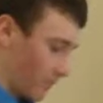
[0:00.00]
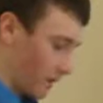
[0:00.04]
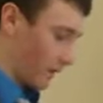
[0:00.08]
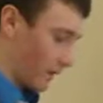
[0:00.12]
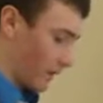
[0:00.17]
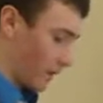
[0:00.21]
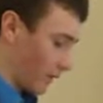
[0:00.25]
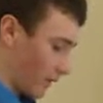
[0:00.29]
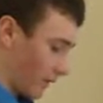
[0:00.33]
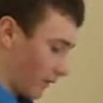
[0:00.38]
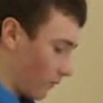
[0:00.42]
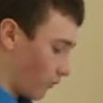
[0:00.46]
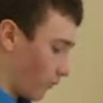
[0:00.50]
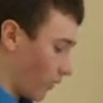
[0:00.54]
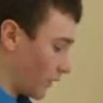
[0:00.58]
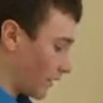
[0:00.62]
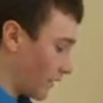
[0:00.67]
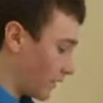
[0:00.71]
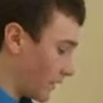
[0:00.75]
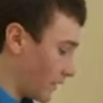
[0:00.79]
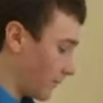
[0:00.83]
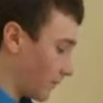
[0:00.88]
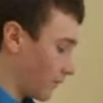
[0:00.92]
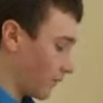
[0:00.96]
because of
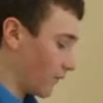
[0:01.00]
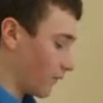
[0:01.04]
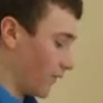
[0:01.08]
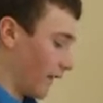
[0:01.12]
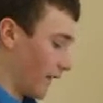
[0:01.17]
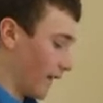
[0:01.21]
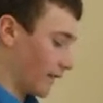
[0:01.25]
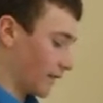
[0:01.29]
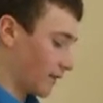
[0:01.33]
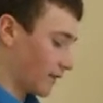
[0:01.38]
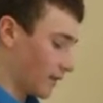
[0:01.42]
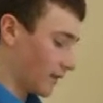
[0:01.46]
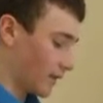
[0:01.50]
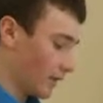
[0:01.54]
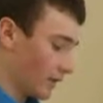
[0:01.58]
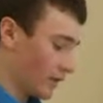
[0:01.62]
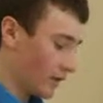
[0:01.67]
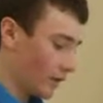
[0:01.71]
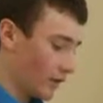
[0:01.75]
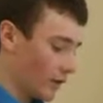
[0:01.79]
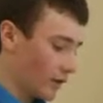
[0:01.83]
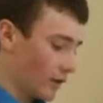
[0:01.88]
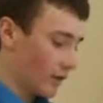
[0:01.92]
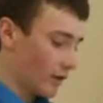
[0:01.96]
one simple fact.
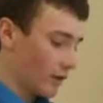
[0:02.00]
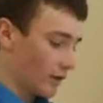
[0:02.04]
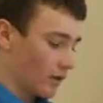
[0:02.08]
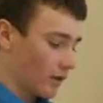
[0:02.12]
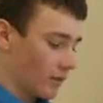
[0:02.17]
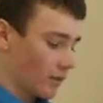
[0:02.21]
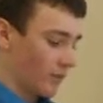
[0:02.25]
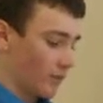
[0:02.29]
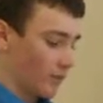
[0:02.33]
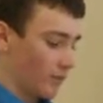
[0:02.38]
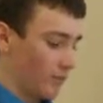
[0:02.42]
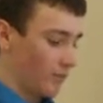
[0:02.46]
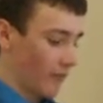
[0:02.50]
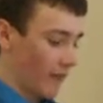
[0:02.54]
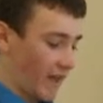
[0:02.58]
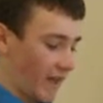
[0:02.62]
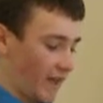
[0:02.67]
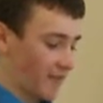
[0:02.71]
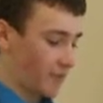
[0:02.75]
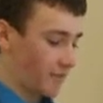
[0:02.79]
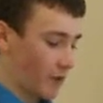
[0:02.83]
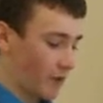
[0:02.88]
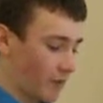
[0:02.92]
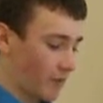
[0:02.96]
The
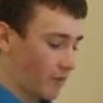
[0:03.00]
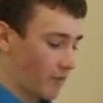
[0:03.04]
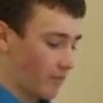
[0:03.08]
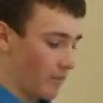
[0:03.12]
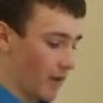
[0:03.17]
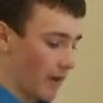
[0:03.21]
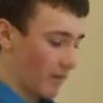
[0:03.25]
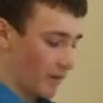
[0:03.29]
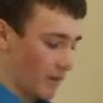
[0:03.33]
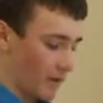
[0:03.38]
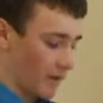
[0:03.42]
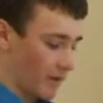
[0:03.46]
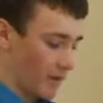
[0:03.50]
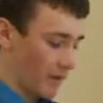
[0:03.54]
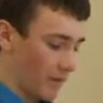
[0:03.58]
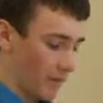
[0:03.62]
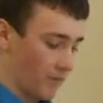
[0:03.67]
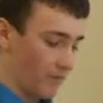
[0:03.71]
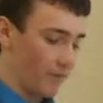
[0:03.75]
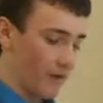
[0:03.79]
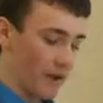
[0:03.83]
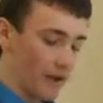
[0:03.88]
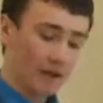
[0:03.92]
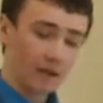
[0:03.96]
5 permanent members have
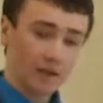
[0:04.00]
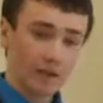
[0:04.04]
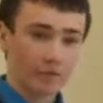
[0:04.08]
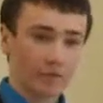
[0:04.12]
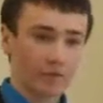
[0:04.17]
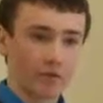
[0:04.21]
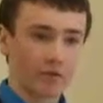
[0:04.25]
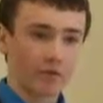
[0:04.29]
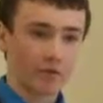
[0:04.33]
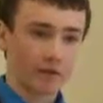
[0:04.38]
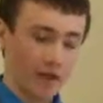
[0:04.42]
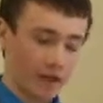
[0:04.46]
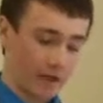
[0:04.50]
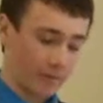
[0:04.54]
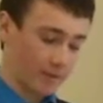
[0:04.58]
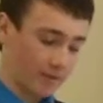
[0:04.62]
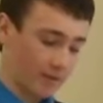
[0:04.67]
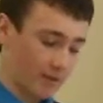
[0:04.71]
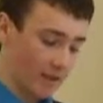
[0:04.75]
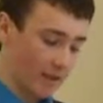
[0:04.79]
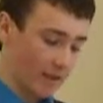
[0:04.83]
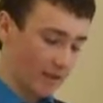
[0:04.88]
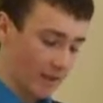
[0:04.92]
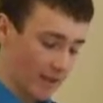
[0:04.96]
a very difficult time
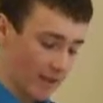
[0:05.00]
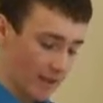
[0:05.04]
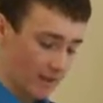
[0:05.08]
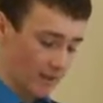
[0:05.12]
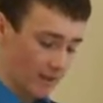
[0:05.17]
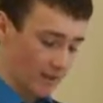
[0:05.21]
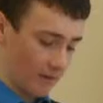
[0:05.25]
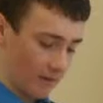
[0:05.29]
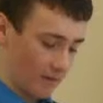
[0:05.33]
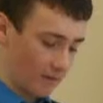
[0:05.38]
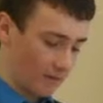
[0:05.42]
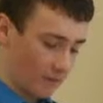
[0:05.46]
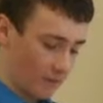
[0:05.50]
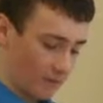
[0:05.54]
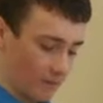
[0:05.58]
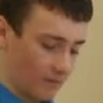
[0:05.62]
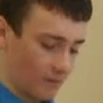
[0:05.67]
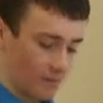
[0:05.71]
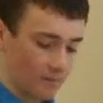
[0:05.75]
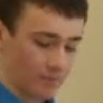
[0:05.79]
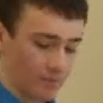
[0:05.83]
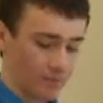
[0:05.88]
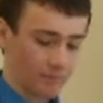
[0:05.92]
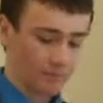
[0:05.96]
deciding anything,
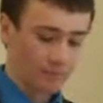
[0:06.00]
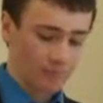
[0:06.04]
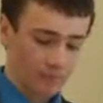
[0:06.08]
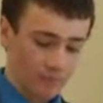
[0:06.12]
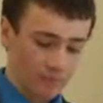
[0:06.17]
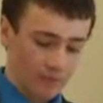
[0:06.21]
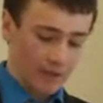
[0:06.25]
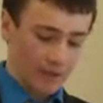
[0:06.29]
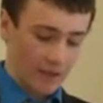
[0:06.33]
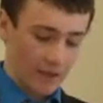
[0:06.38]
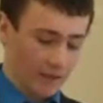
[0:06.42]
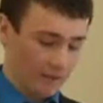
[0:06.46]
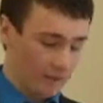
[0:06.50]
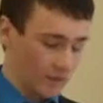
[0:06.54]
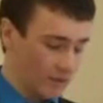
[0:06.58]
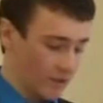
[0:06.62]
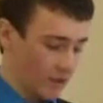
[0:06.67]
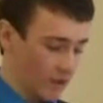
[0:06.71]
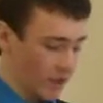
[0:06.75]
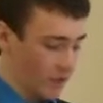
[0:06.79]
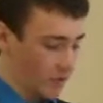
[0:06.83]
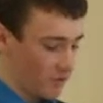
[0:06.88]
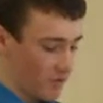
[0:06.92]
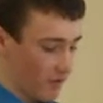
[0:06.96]
as
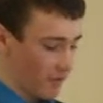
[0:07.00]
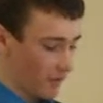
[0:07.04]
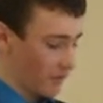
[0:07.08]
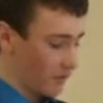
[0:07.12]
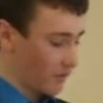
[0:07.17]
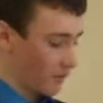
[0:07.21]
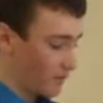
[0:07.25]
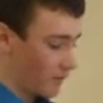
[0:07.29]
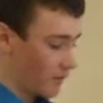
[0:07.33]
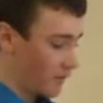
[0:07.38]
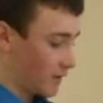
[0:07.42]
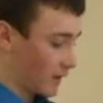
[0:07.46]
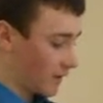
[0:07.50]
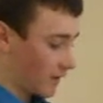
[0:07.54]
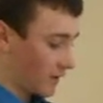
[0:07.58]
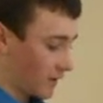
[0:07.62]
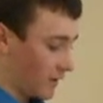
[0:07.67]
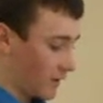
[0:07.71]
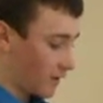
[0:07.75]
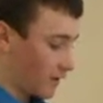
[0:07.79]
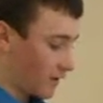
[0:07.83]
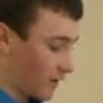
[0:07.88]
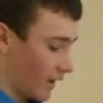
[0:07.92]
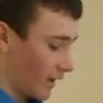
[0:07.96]
each country has its own
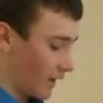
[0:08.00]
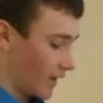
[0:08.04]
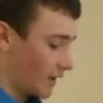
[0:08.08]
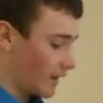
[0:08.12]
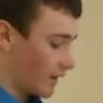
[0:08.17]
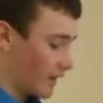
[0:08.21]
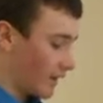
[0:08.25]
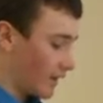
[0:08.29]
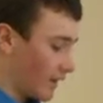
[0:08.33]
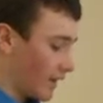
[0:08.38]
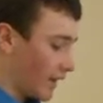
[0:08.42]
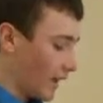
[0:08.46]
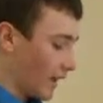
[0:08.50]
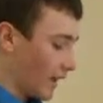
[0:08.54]
separate interests,